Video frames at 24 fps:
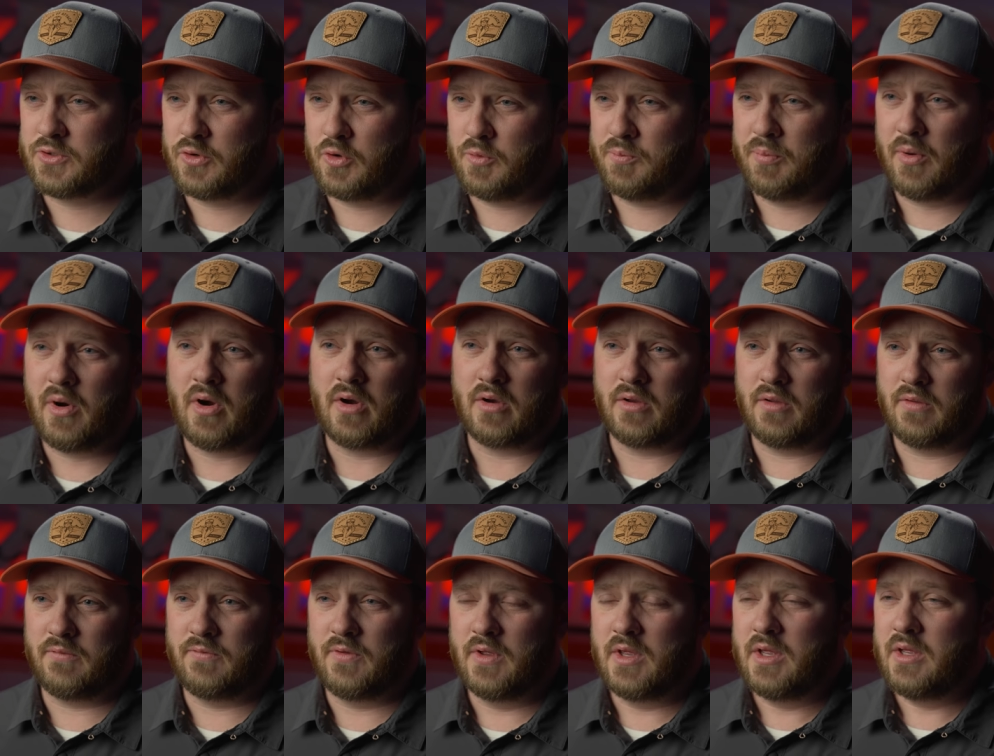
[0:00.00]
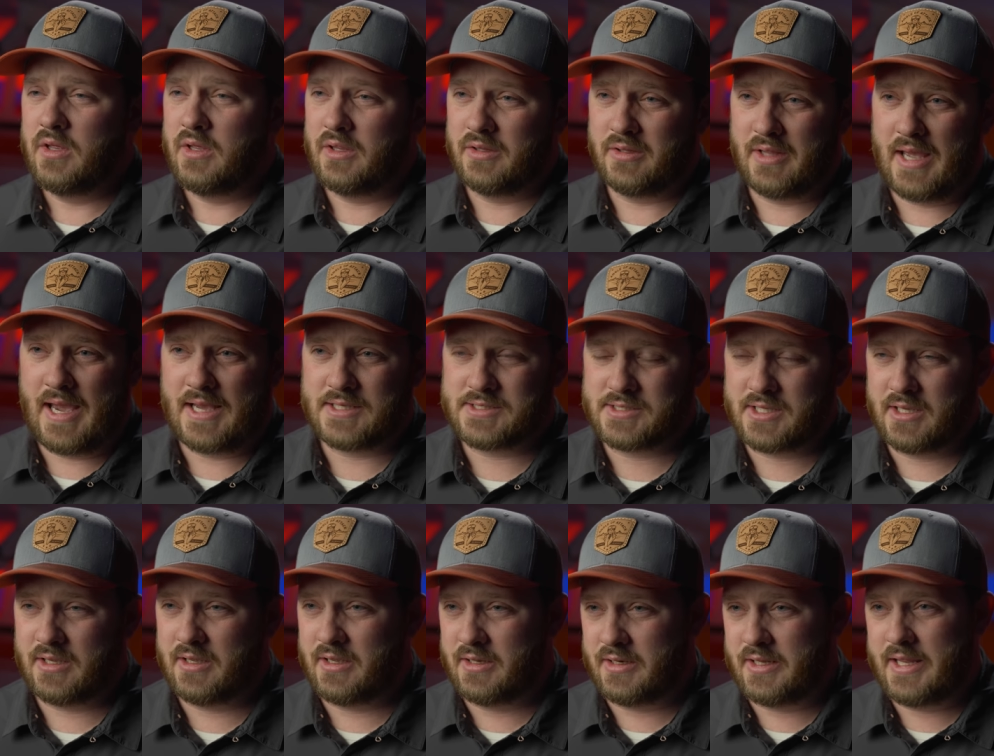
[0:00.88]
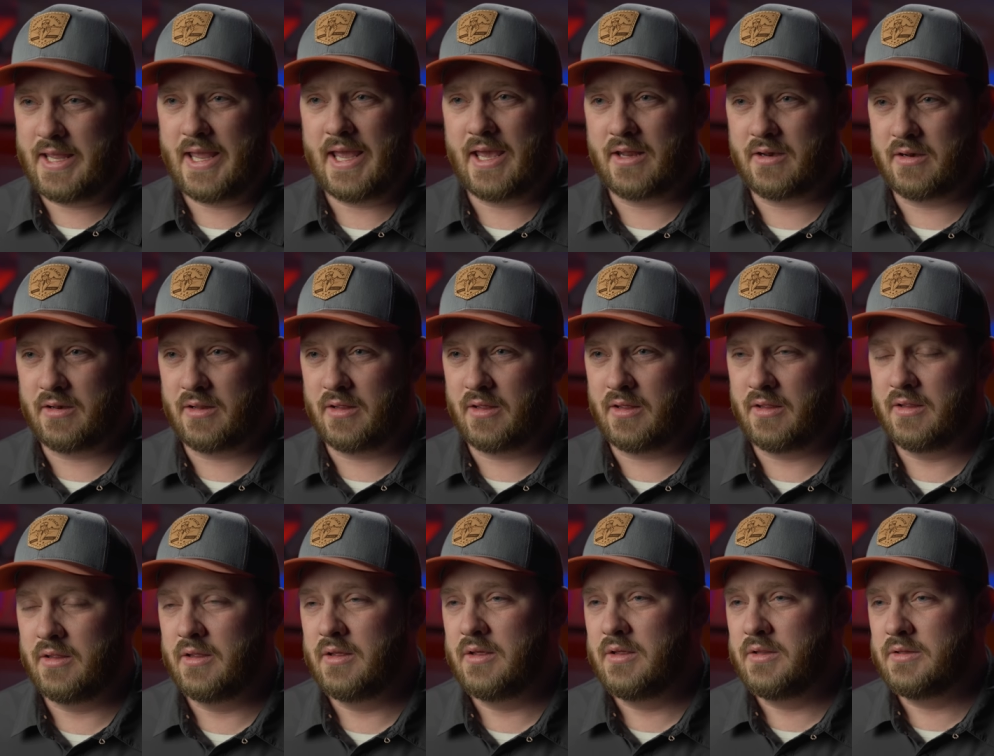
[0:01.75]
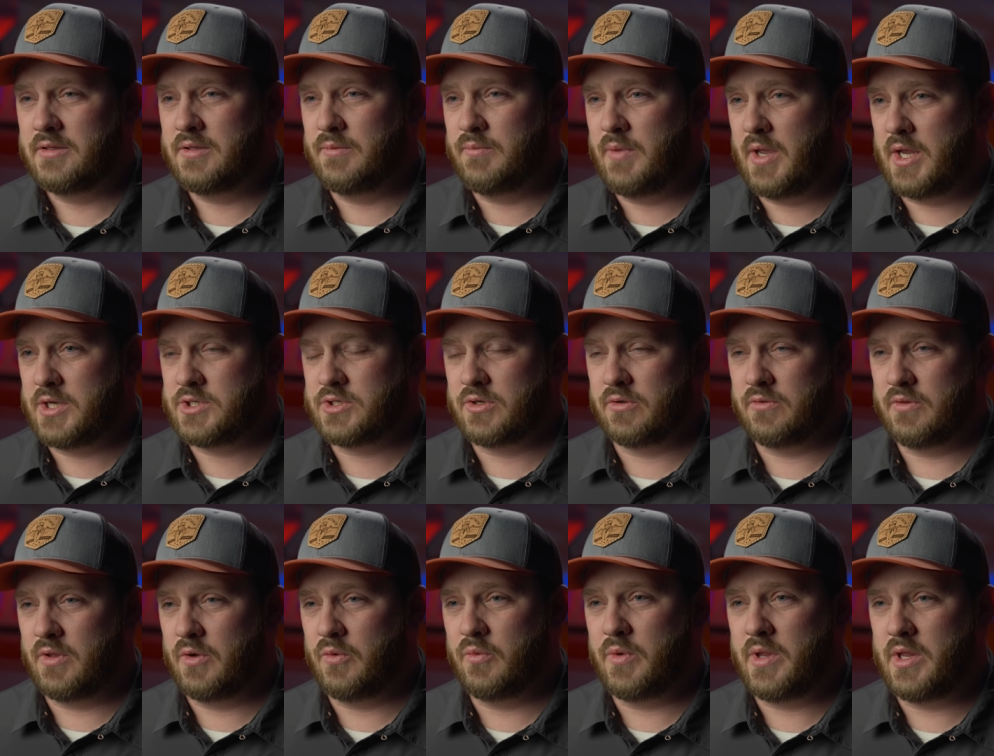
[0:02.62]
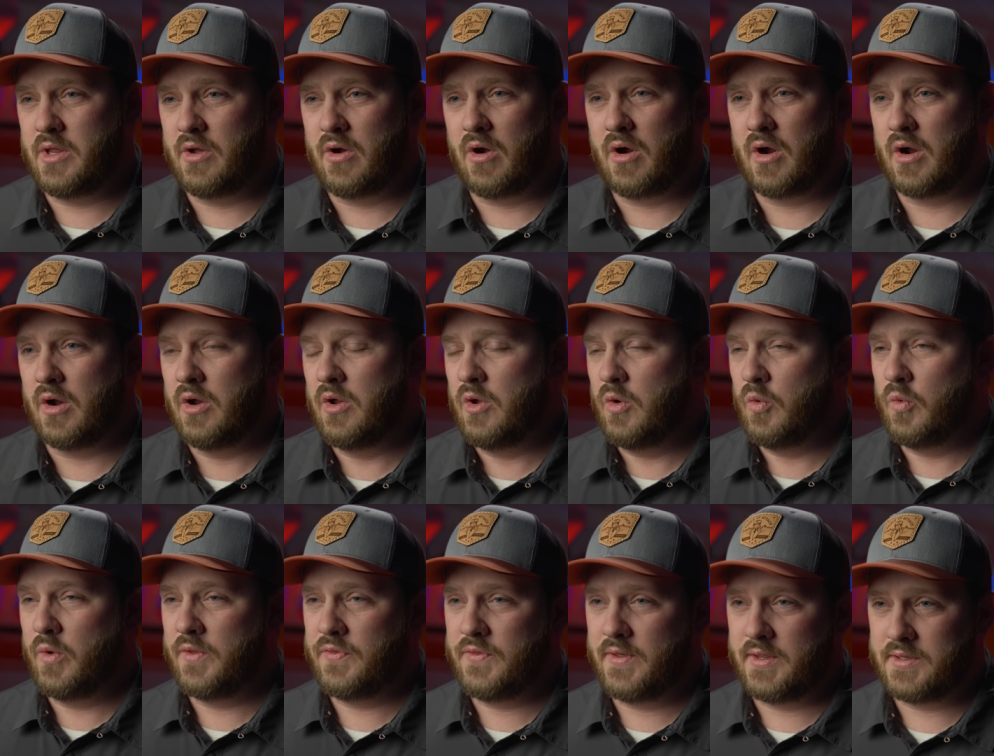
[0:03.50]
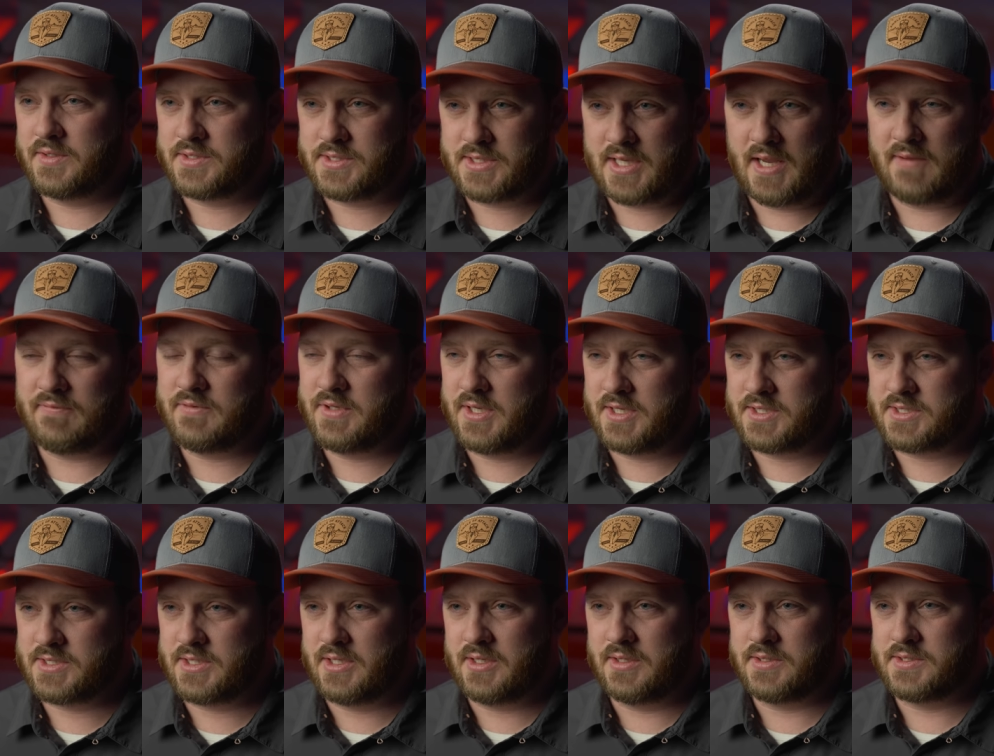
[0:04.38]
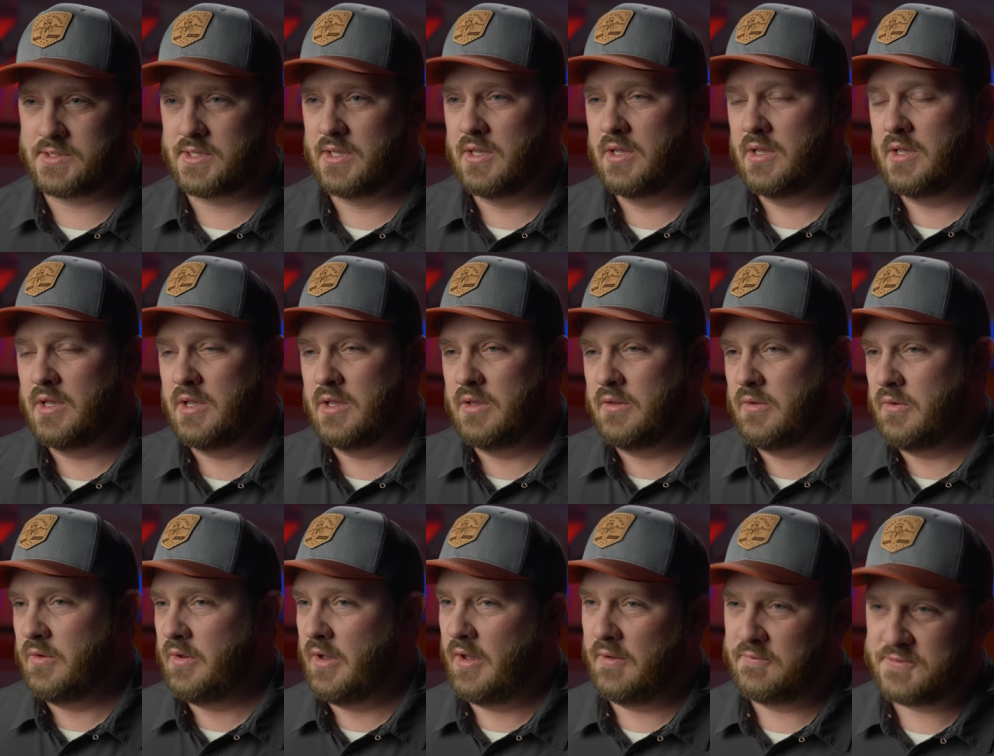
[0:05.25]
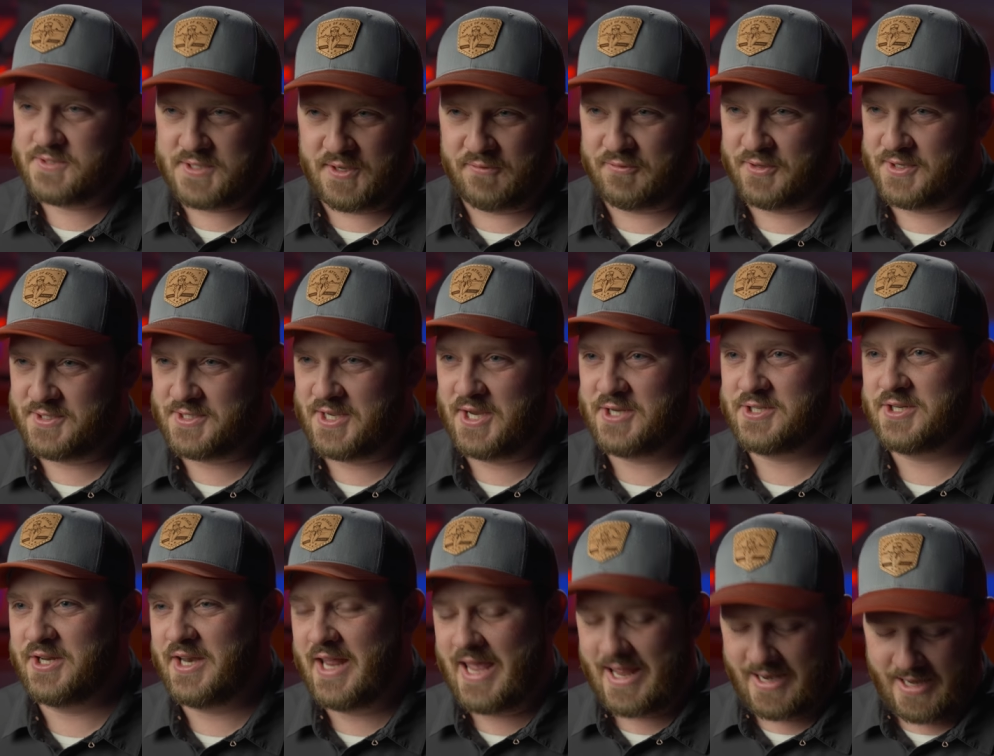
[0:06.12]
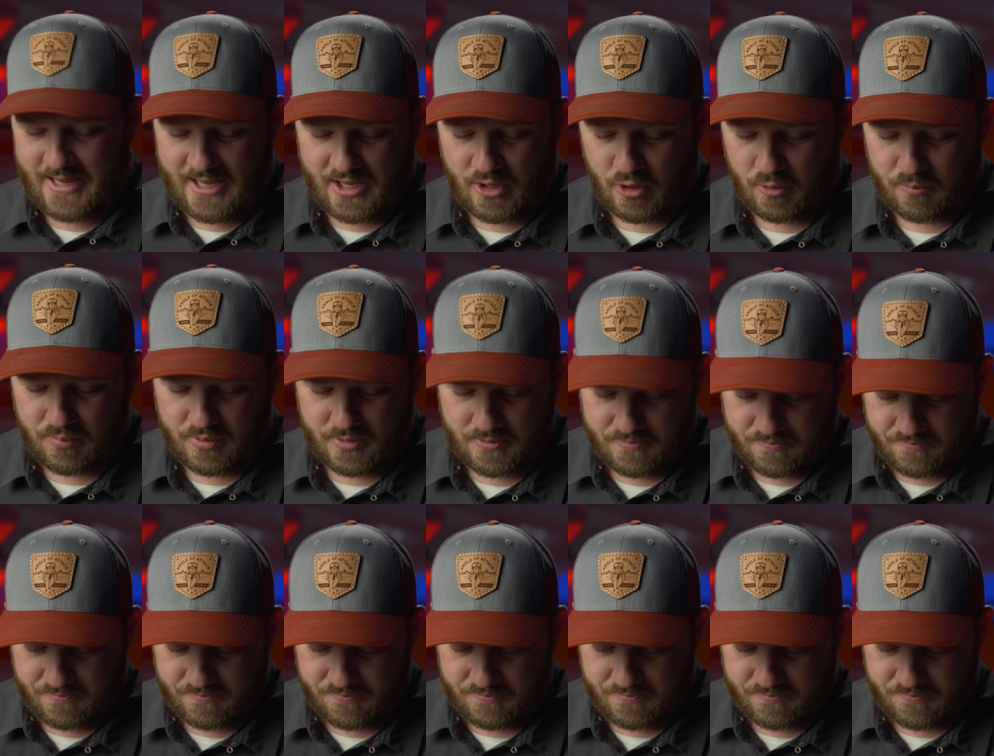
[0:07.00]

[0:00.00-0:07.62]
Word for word: through part of Alaska and Canada to make sure that we are within safe distance of civilization and help.